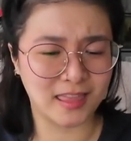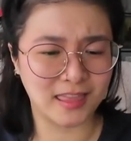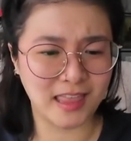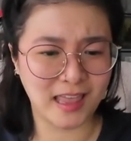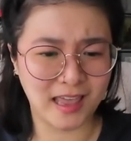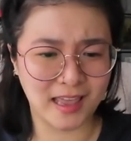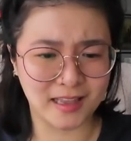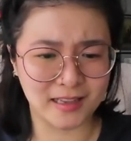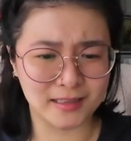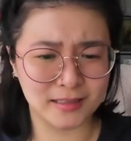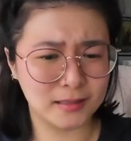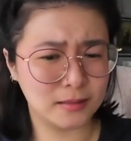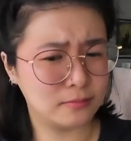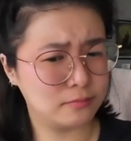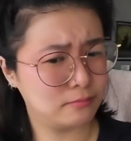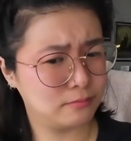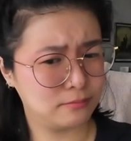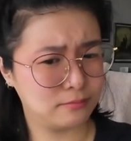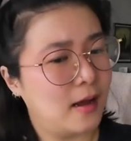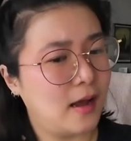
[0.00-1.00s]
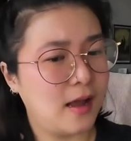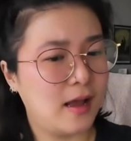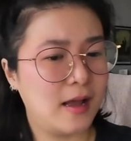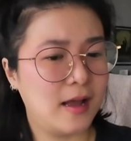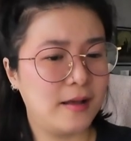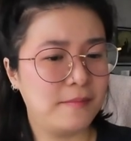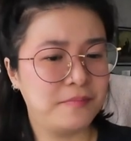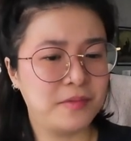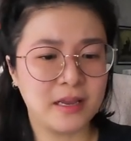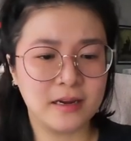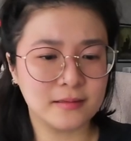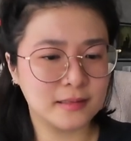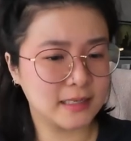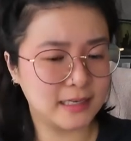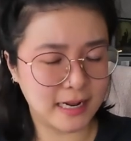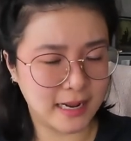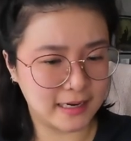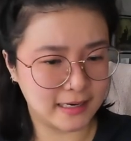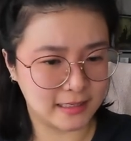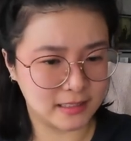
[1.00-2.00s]
Thanks. Uh, there's an
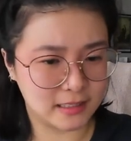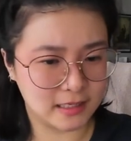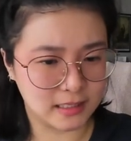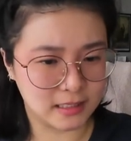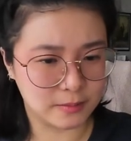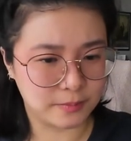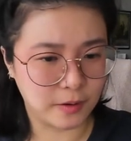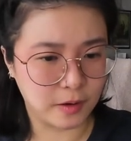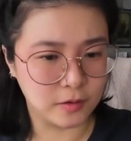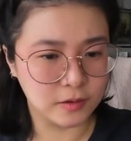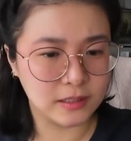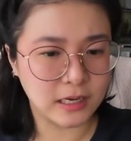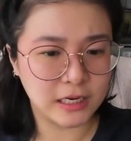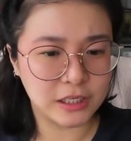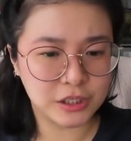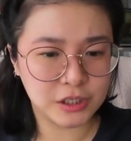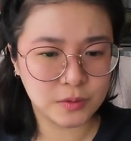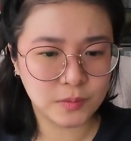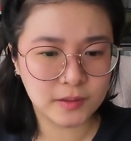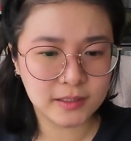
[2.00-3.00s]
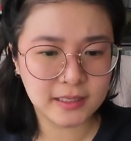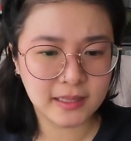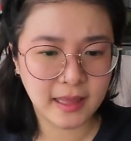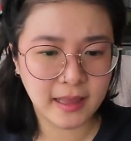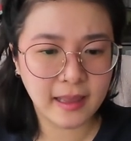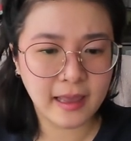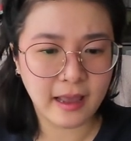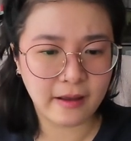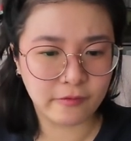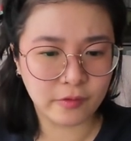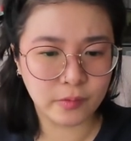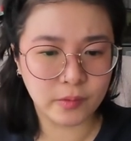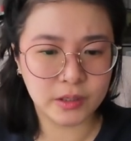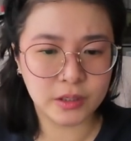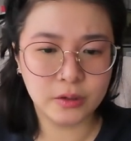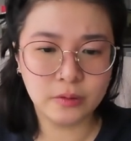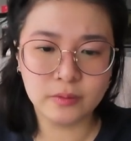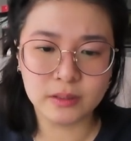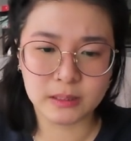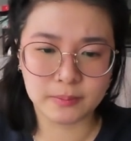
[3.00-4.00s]
edit to this post. I just want to thank everyone
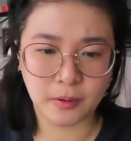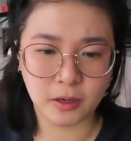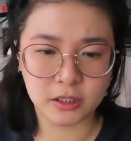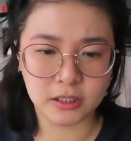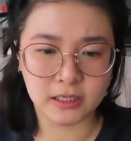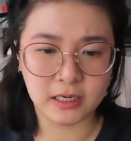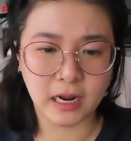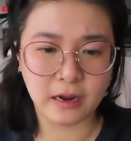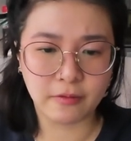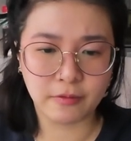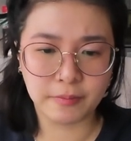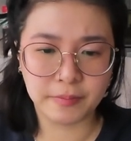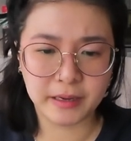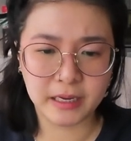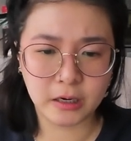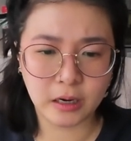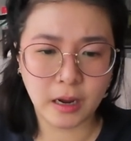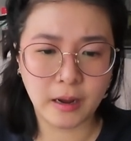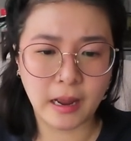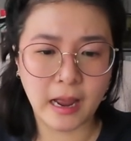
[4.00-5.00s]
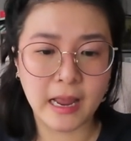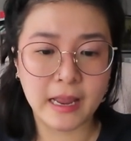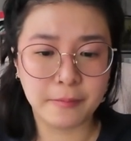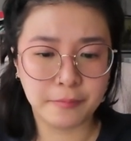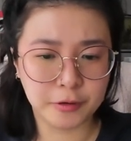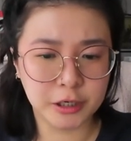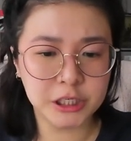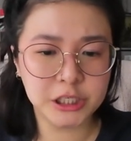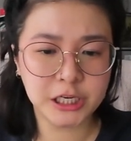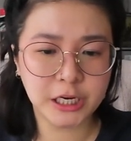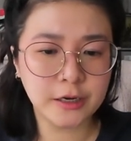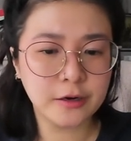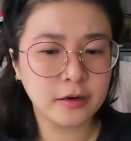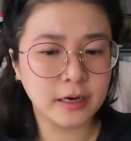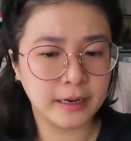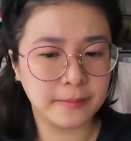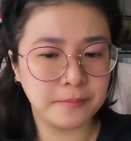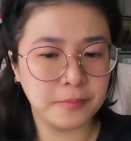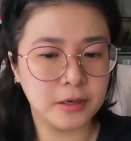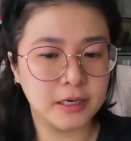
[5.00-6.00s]
who responded. I repeat, I appreciate your
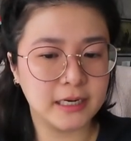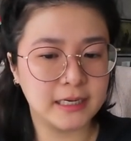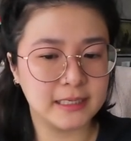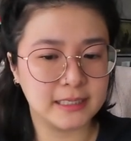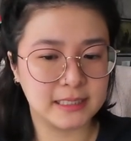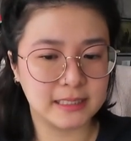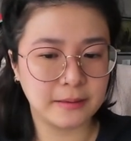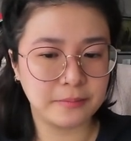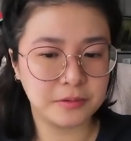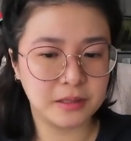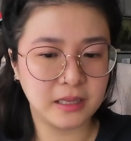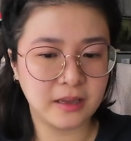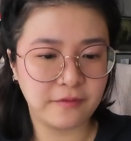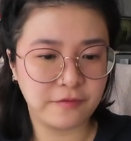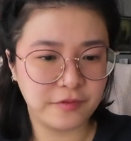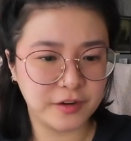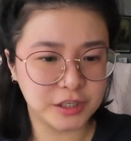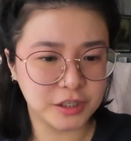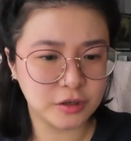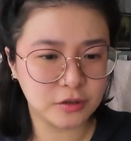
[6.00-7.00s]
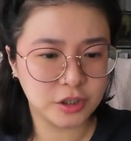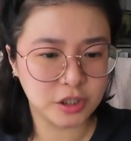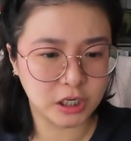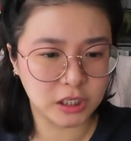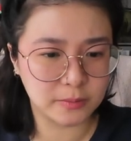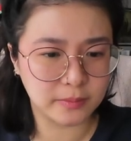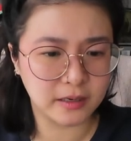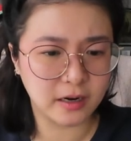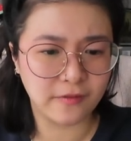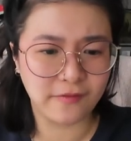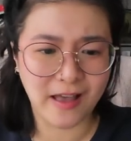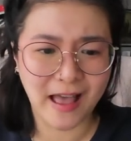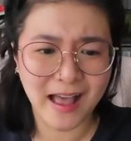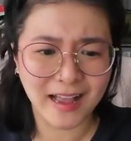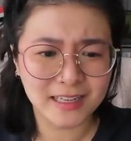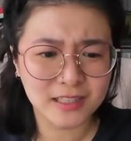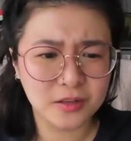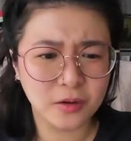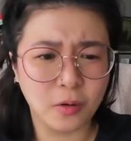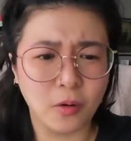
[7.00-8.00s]
input and accept the official judgment of
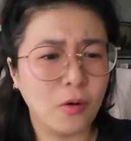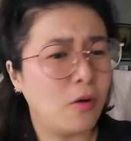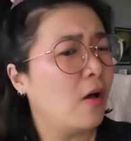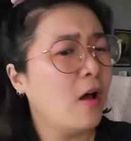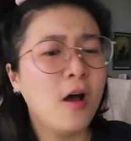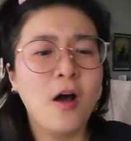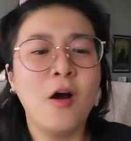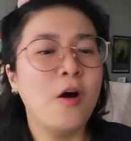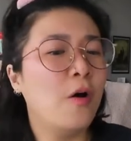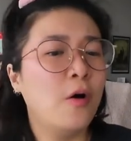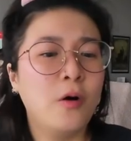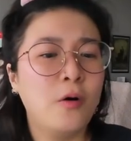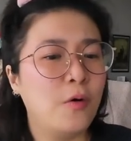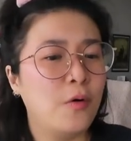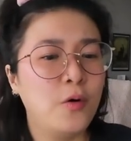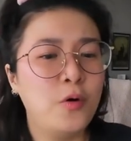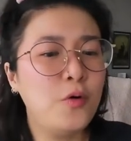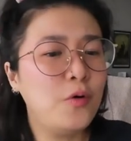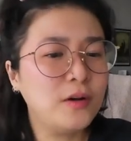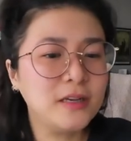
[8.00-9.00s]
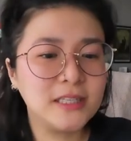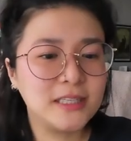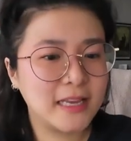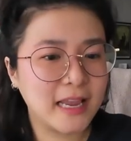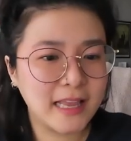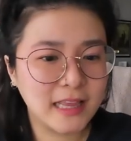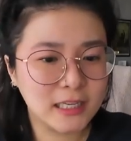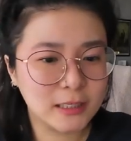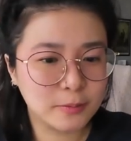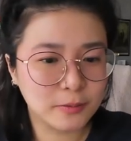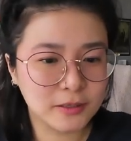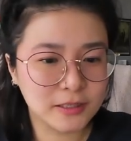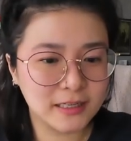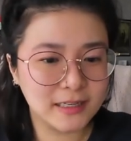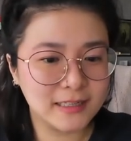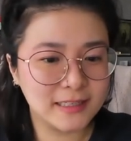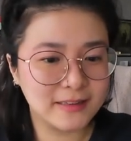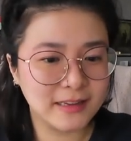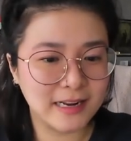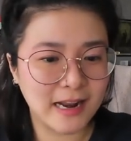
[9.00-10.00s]
asshole. Who is saying this person
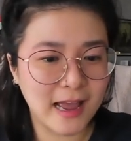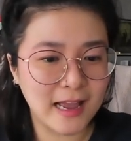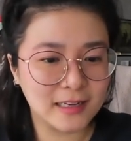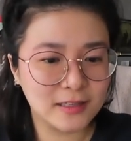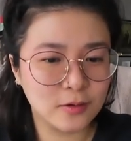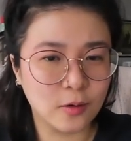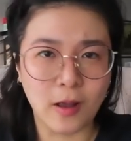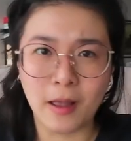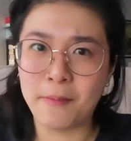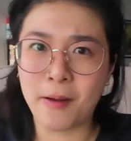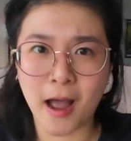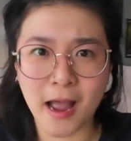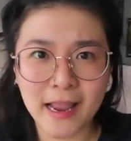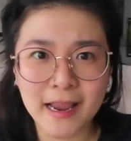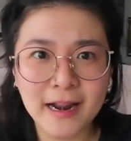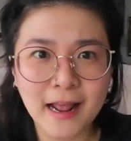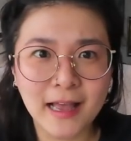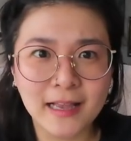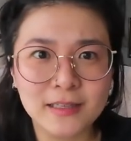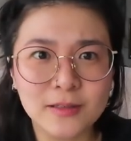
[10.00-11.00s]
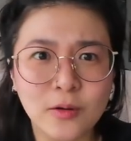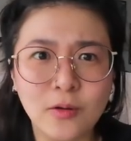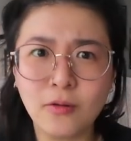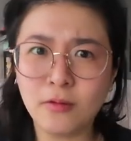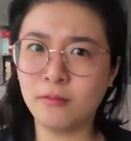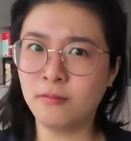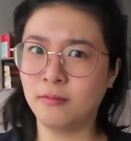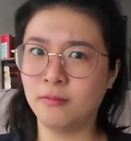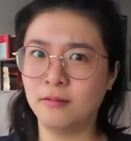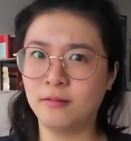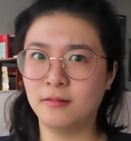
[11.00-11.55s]
is an asshole? Am I an asshole?